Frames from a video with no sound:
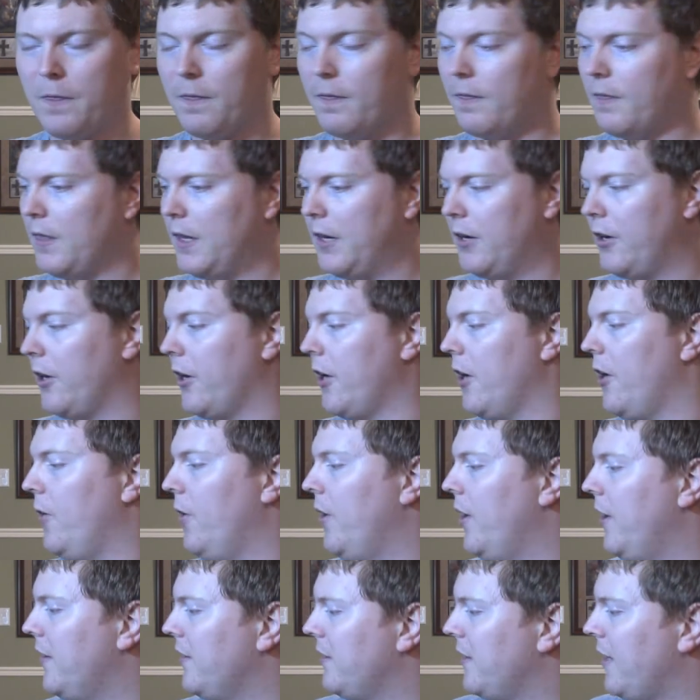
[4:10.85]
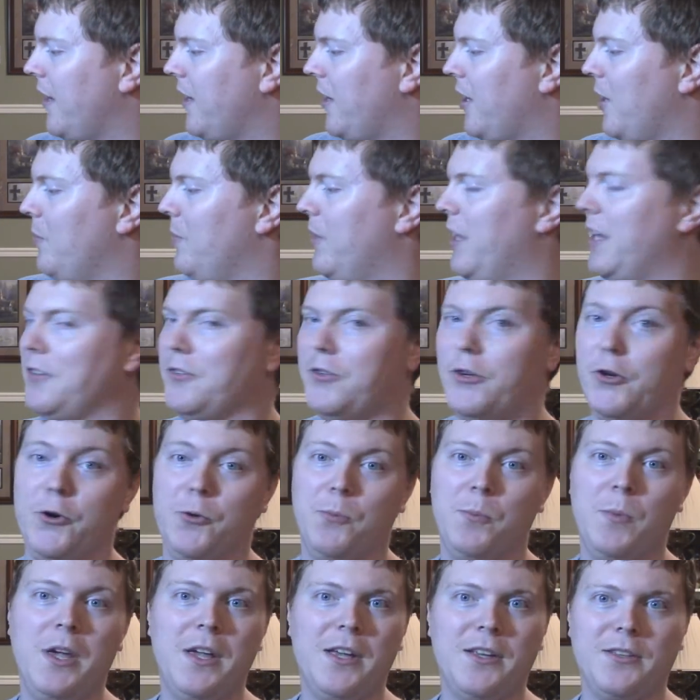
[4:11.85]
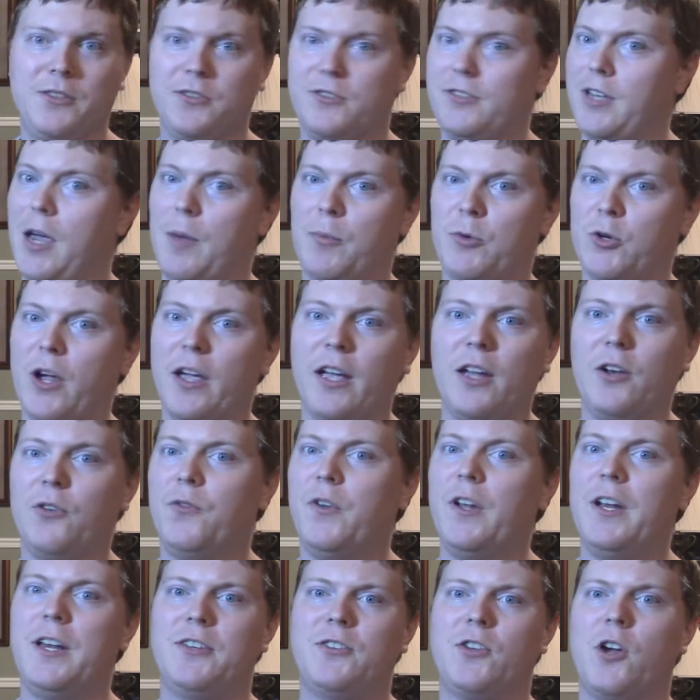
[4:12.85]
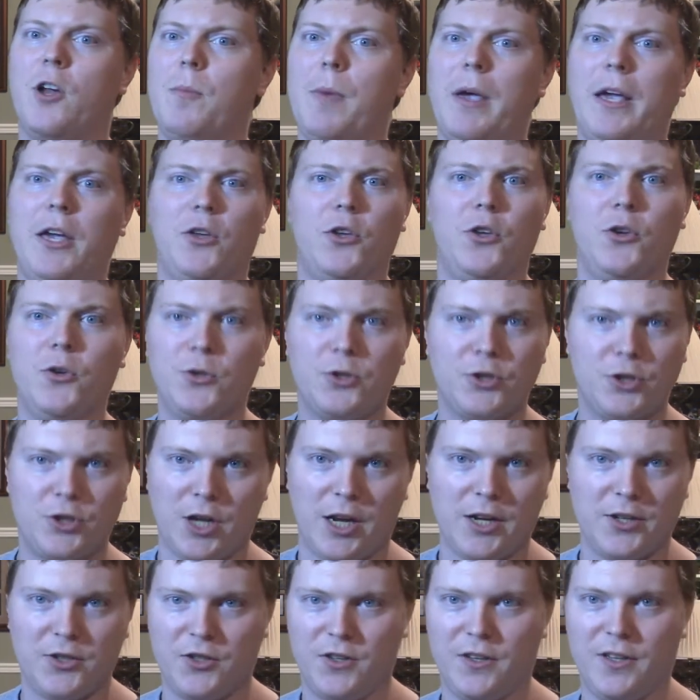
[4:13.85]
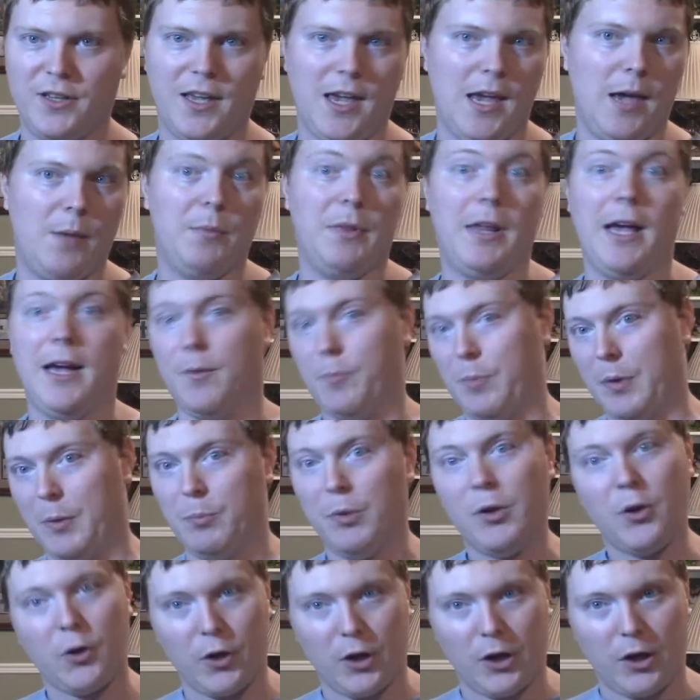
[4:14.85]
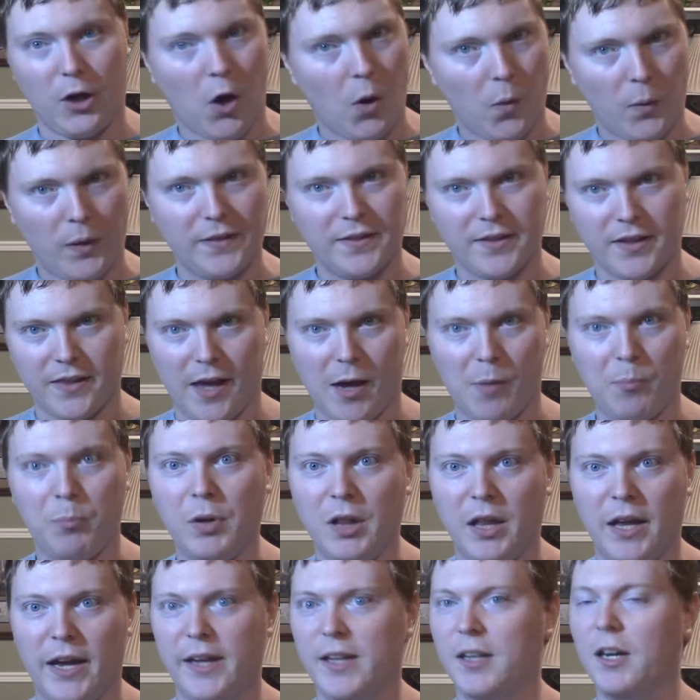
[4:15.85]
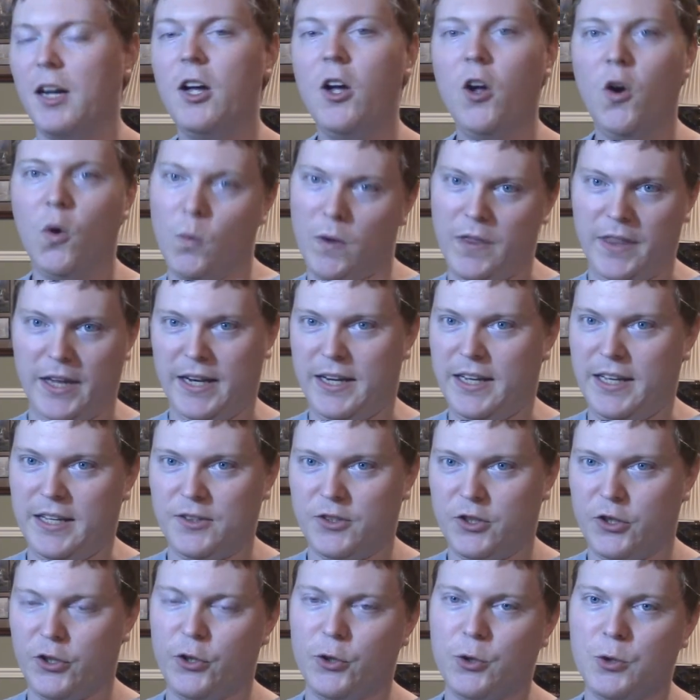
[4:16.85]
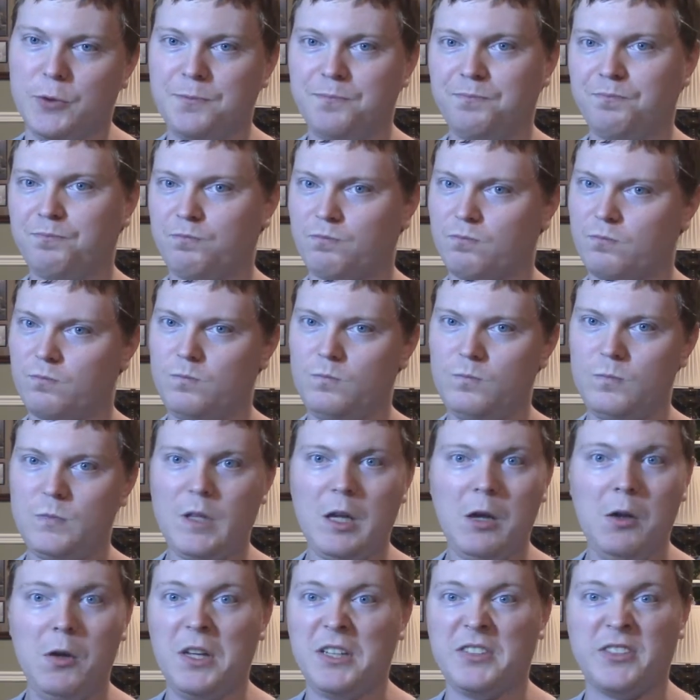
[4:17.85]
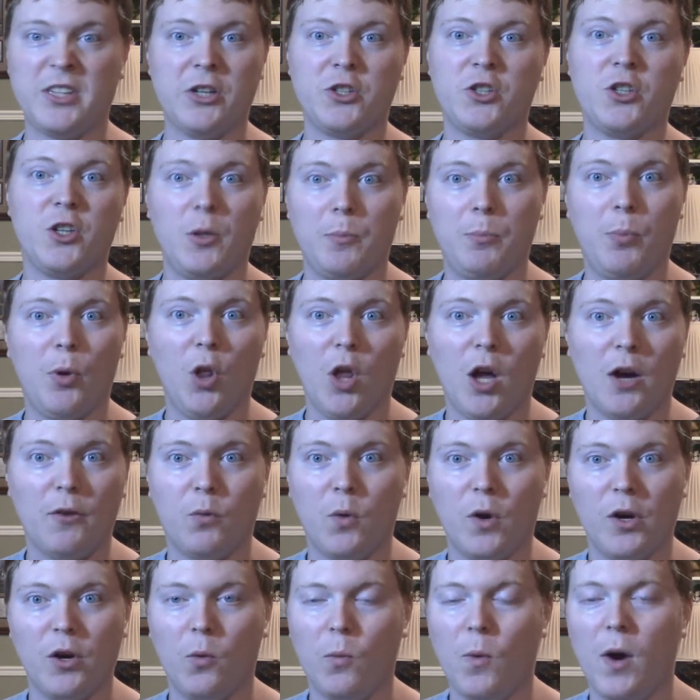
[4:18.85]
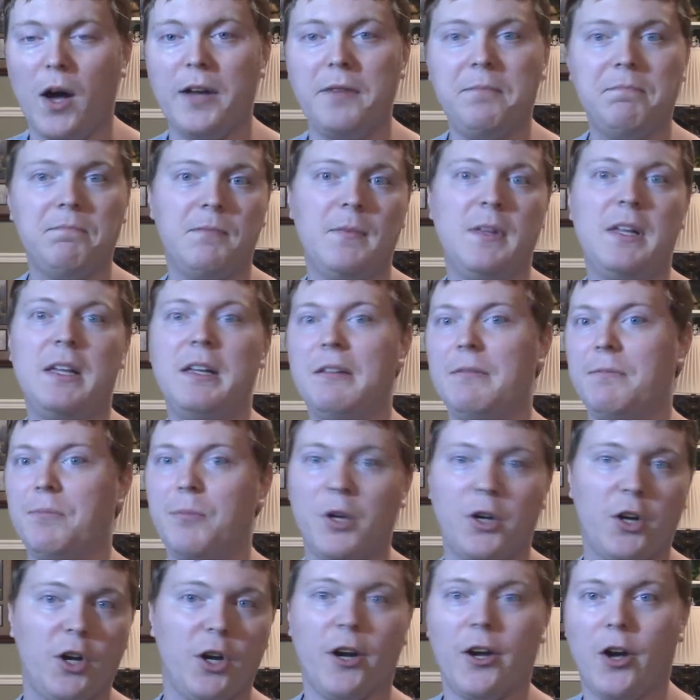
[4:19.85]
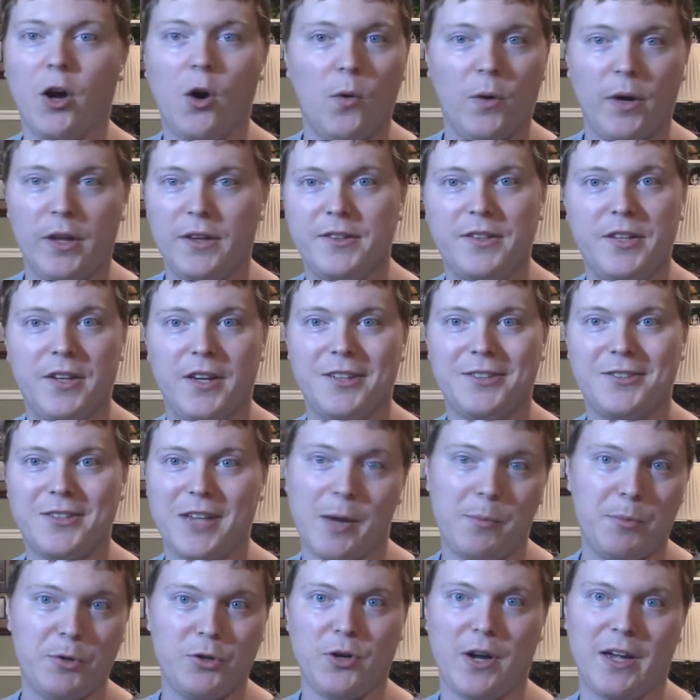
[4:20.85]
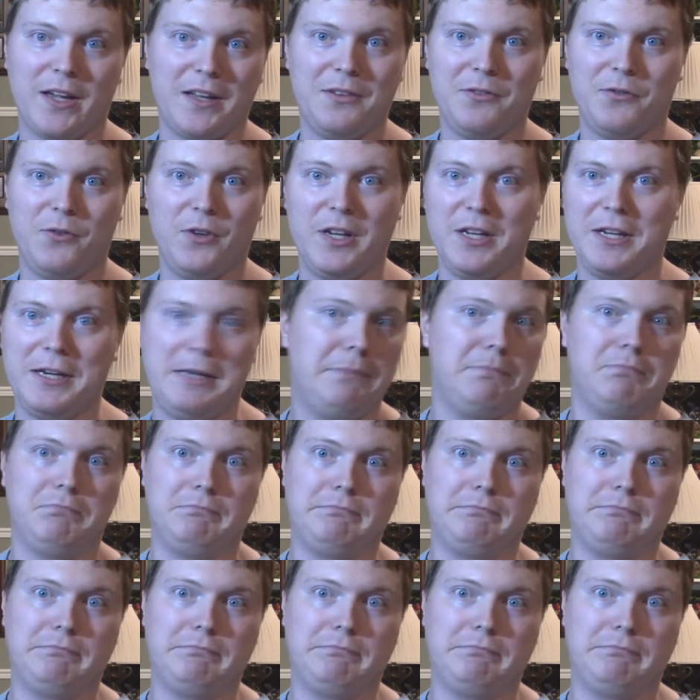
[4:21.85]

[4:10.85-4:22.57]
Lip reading: there you go. Take him then too. So Cyber Dragon Infinity is going to make a huge change to the game. A lot of people are going to go into that play when they need to essentially pull off 101. They're going to go into Cyber Dragon Infinity.